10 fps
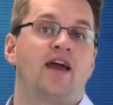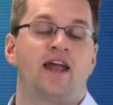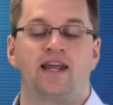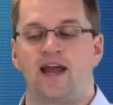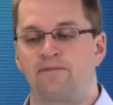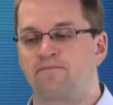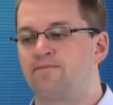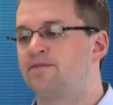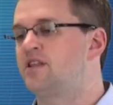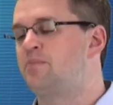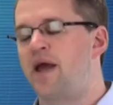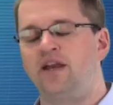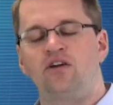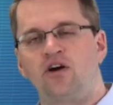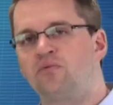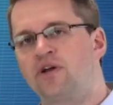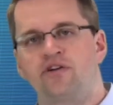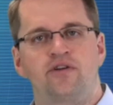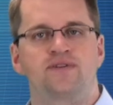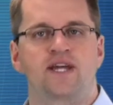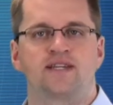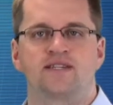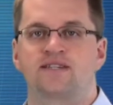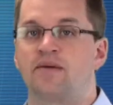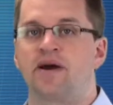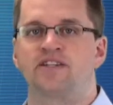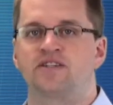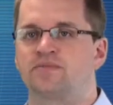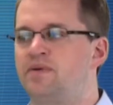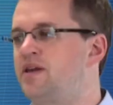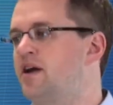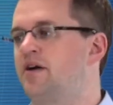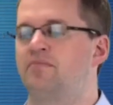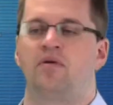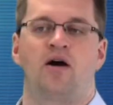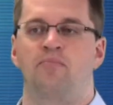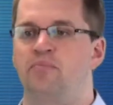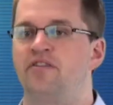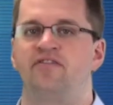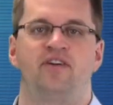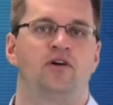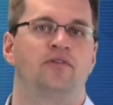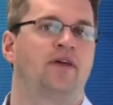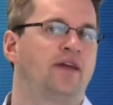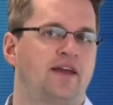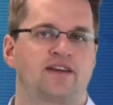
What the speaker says: And again, depending on what your use case is, that might just be a bit field,